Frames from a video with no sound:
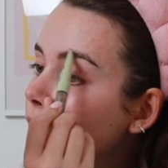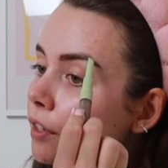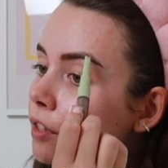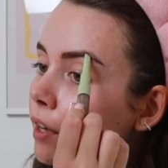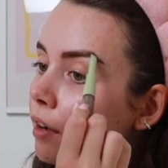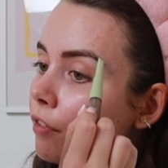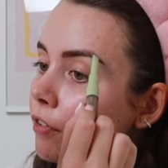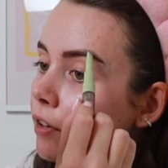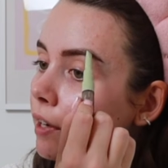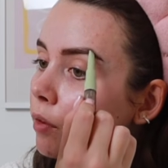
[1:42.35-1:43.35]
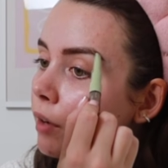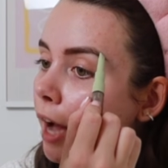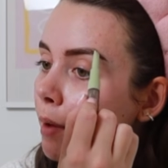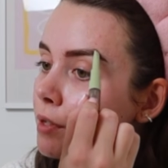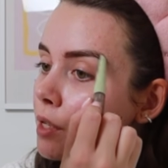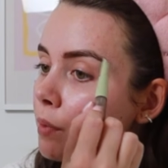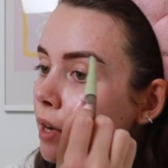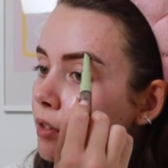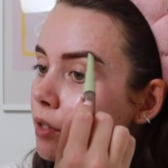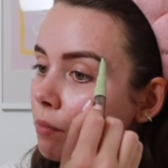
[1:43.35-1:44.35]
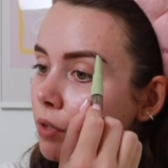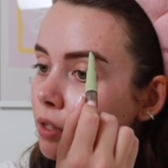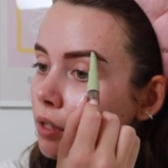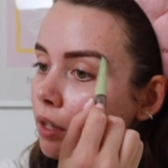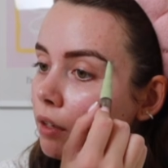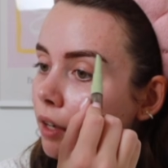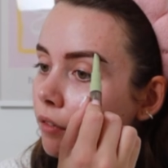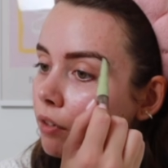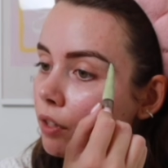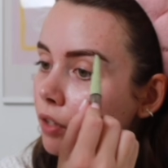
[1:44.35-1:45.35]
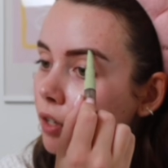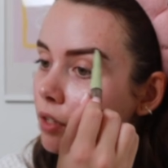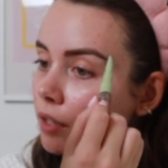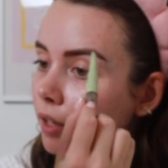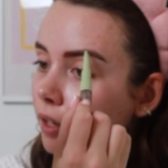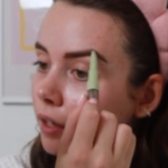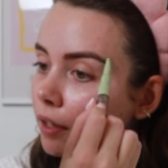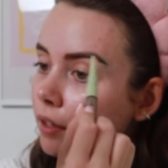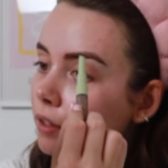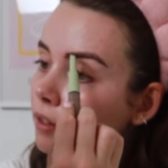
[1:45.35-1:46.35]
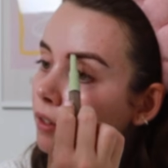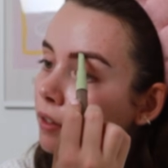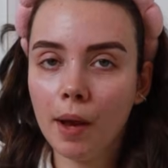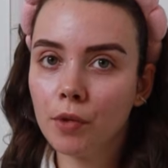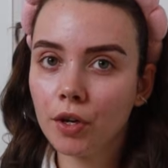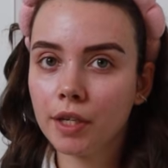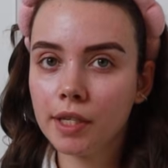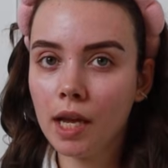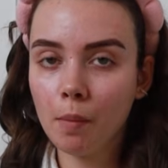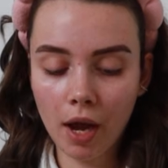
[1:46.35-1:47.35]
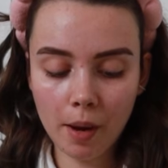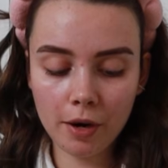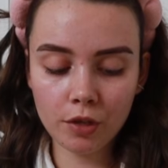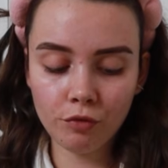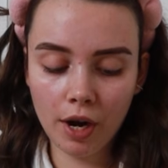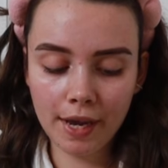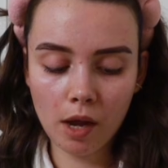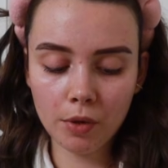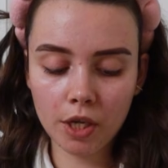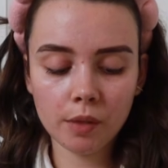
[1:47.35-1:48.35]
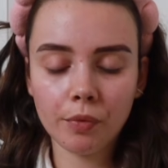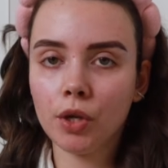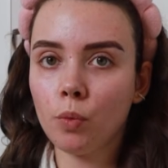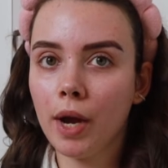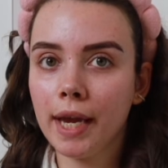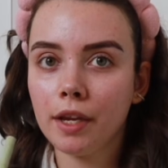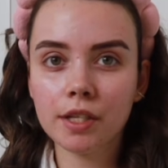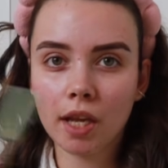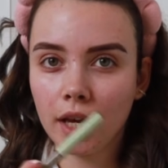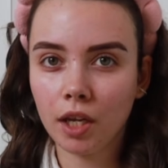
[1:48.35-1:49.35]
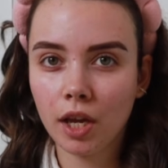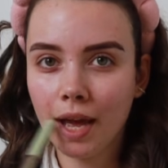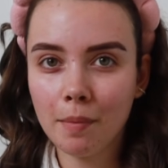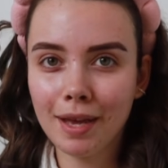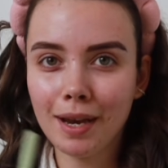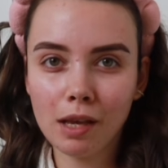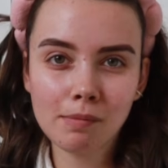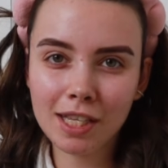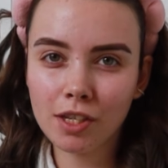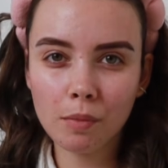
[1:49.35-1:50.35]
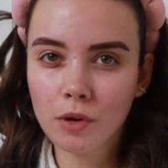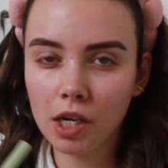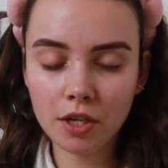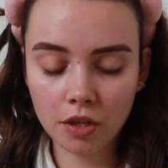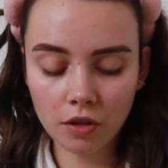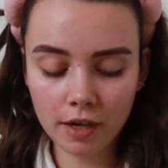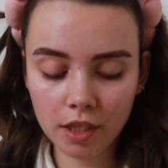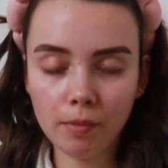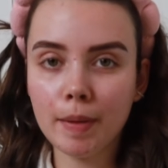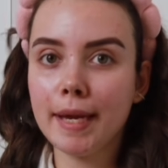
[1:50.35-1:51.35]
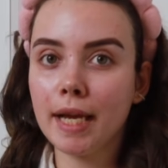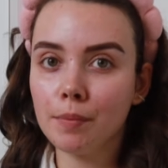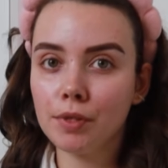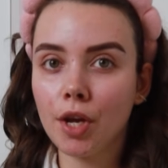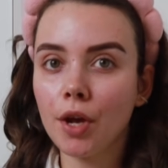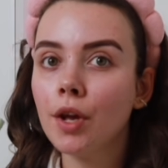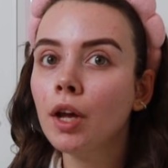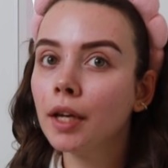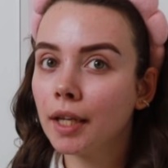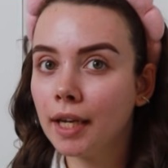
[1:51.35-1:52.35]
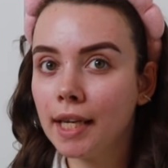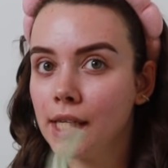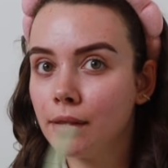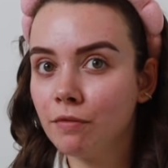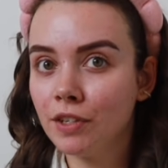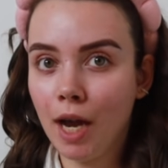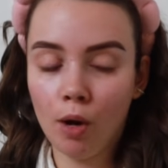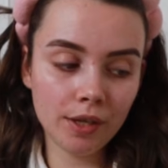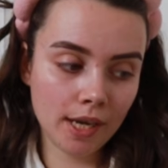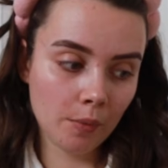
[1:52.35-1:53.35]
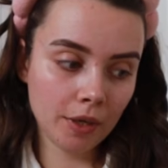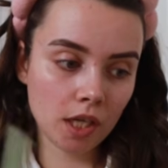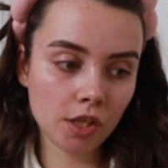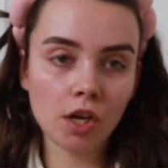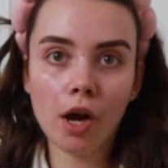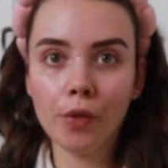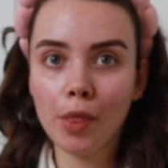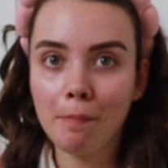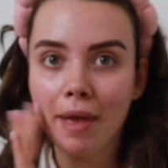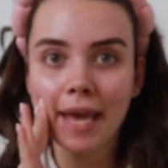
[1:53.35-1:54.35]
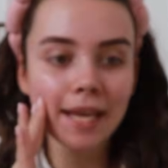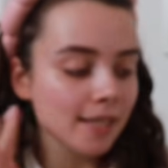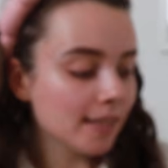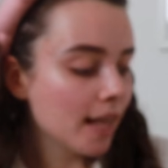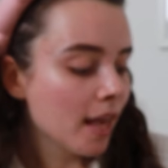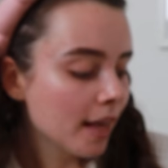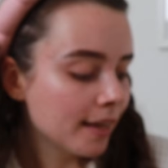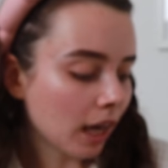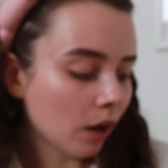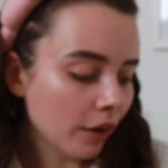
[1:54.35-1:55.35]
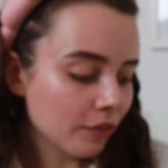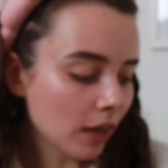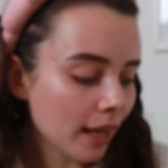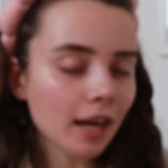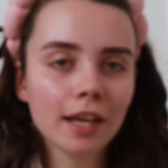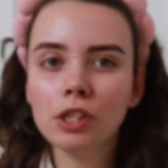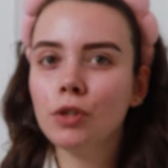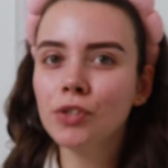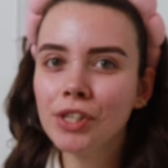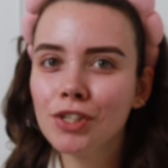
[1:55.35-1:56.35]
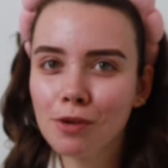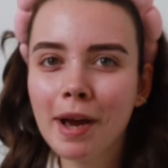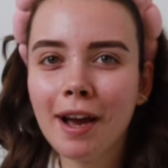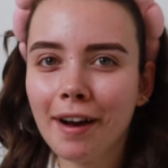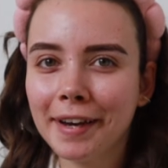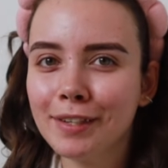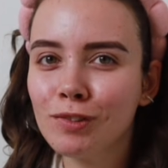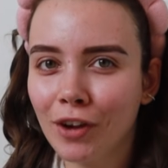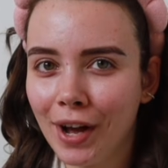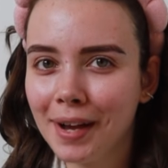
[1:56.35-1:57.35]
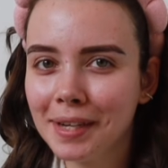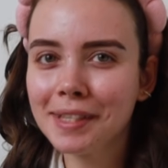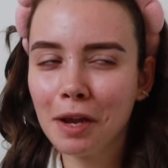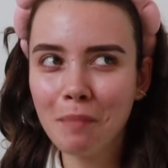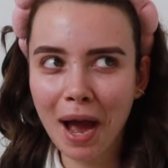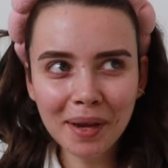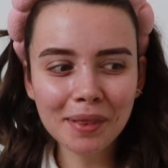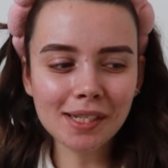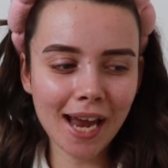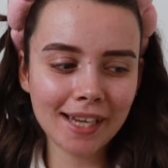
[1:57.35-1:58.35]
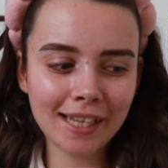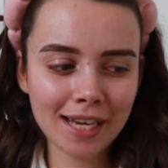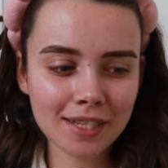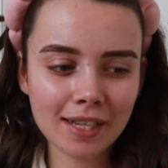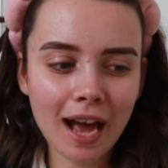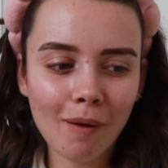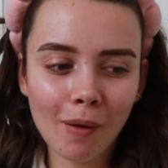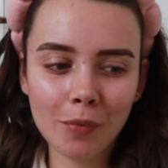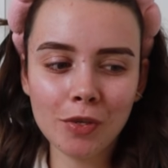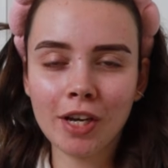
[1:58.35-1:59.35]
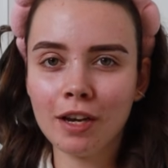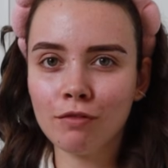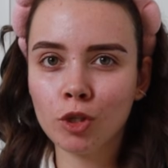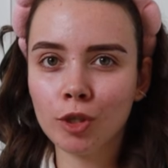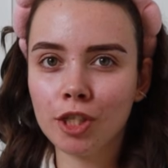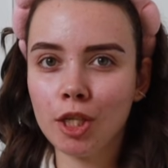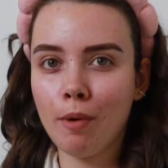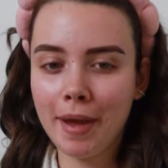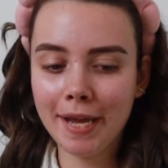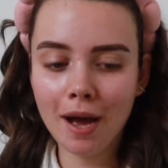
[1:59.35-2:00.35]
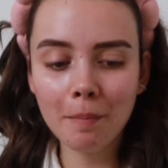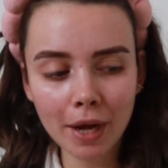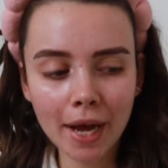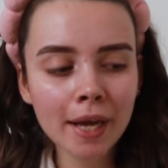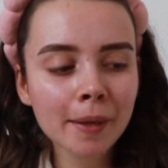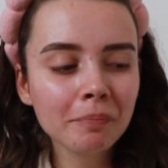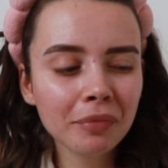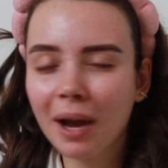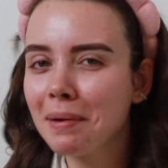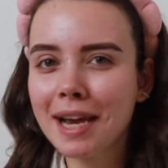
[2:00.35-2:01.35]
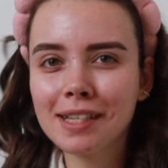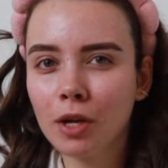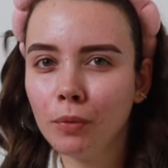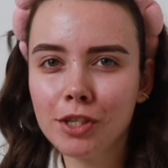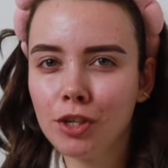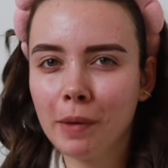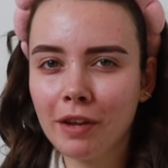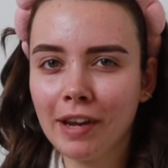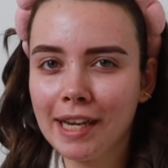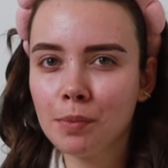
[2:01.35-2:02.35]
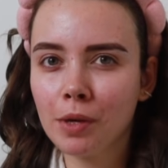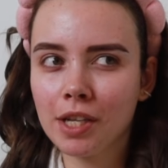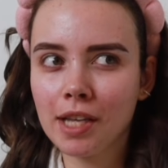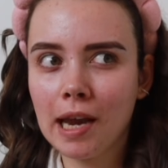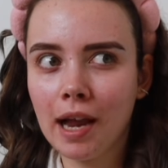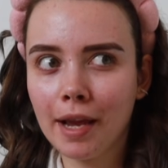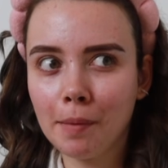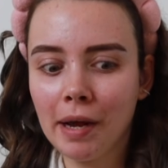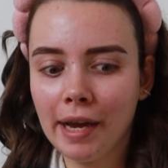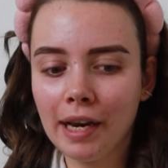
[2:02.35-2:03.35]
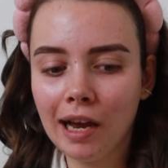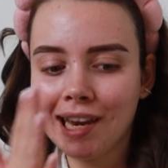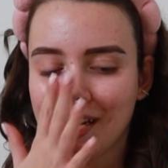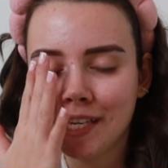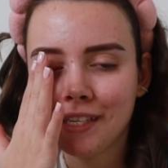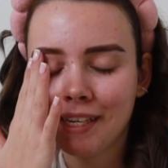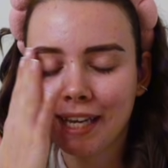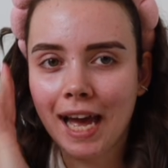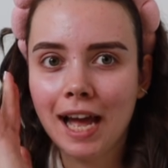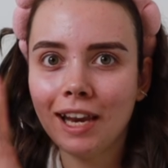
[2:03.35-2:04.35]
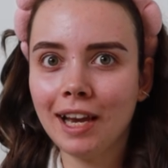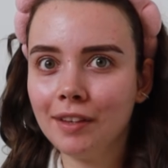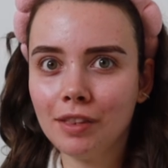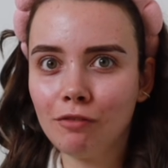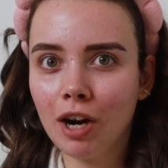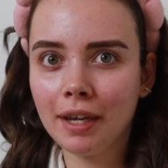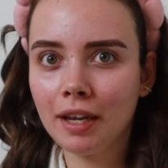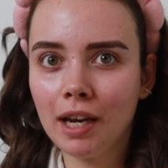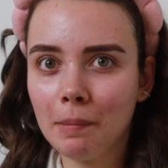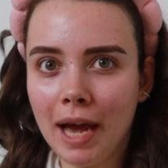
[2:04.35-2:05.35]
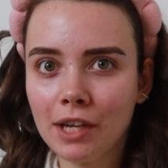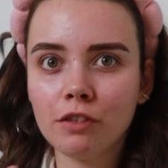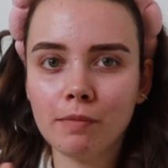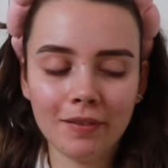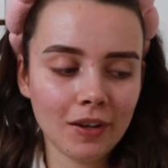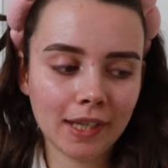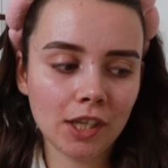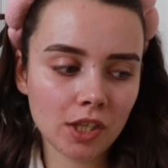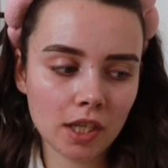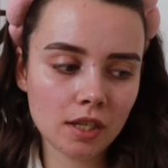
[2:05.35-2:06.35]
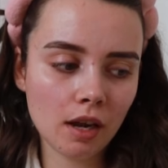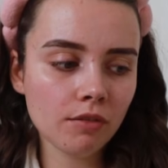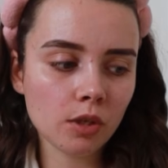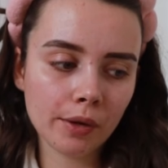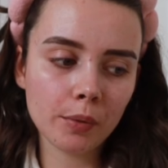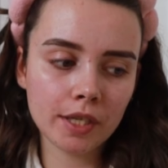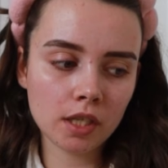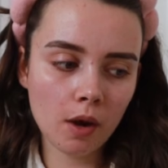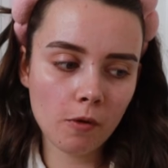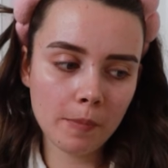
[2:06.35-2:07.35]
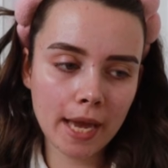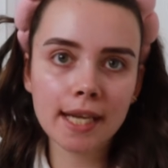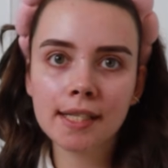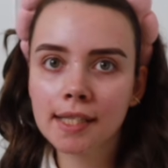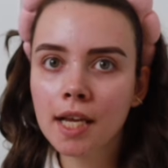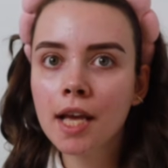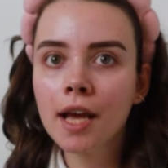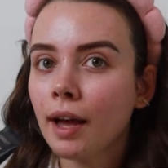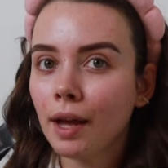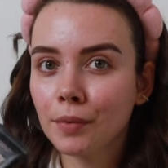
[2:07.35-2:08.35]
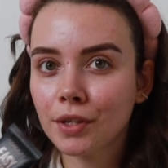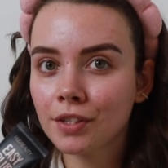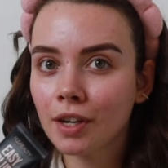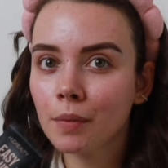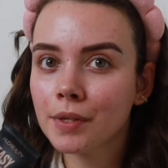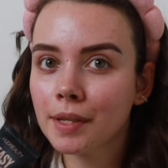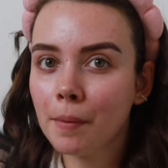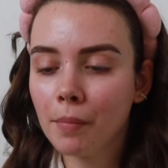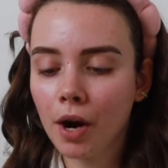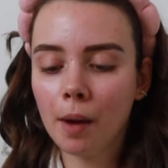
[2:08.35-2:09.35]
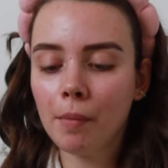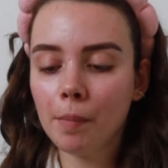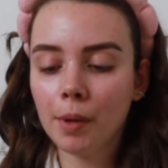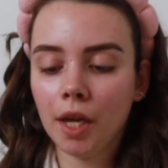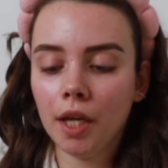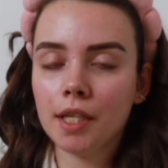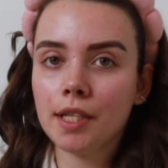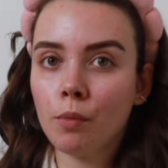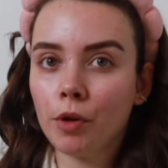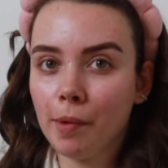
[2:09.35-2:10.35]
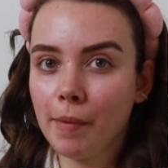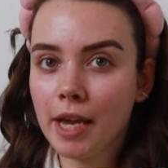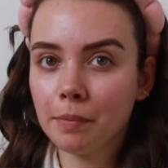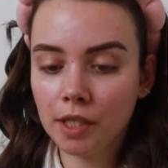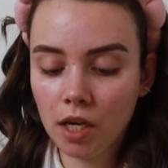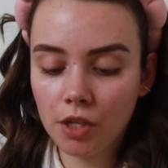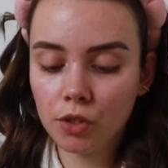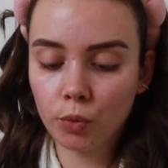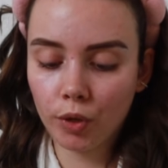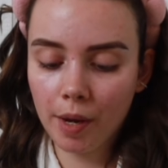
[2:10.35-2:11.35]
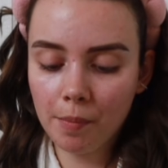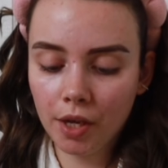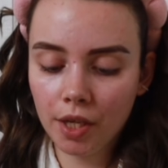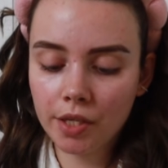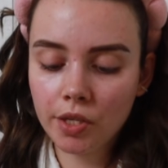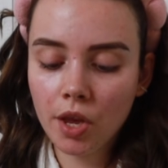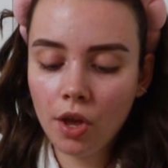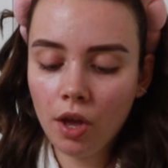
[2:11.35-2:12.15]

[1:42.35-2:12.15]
I do have a few little gaps as well, so I'm just gonna like fill those in. I'm not going to set my eyebrows right now because I'm going to wait because they're going to get a bit like messed up while I do the rest of my makeup, so I'm going to leave them for now. And now we're going to start on the base. Now I feel like I used to do my eyes first, like back in the day that's how I was kind of taught my makeup, but nowadays I always do my face because I like my eyelids to get like the right colour match of my foundation and stuff, so I always start with base. I'm going to start with some primer because I want my makeup to last all night because